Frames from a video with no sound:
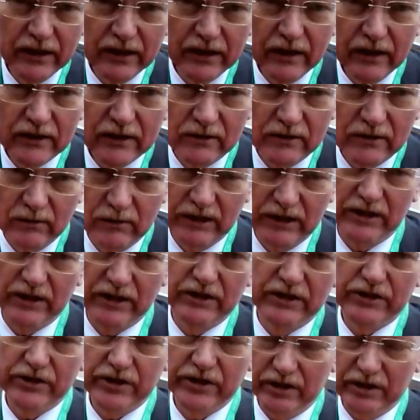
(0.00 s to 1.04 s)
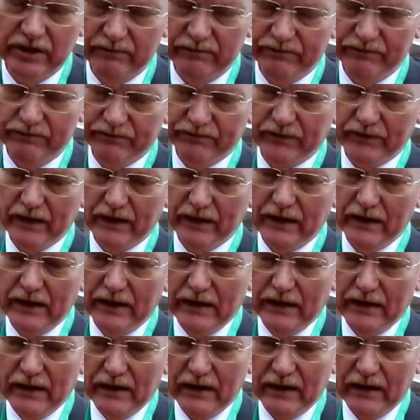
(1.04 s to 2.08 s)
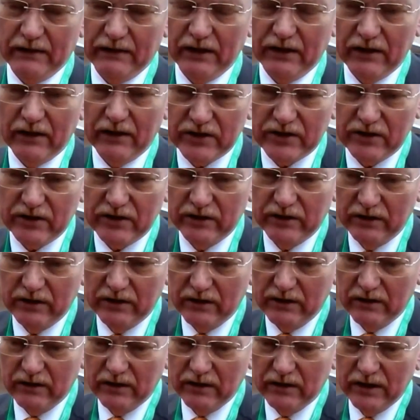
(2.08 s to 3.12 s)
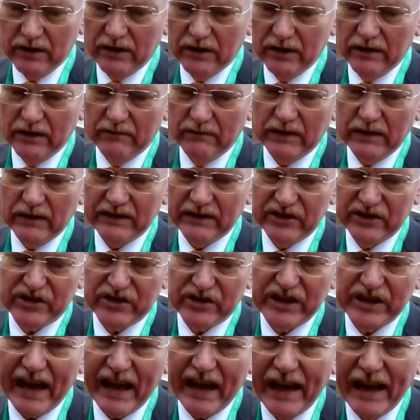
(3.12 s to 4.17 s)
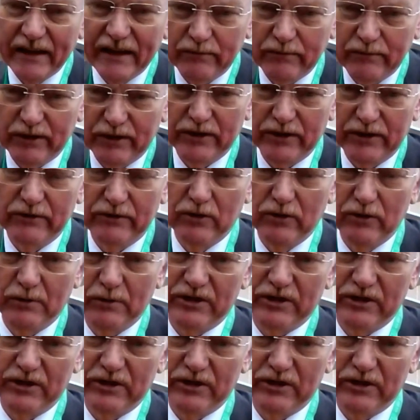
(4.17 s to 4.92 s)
to work in a team. And they also understand what a robot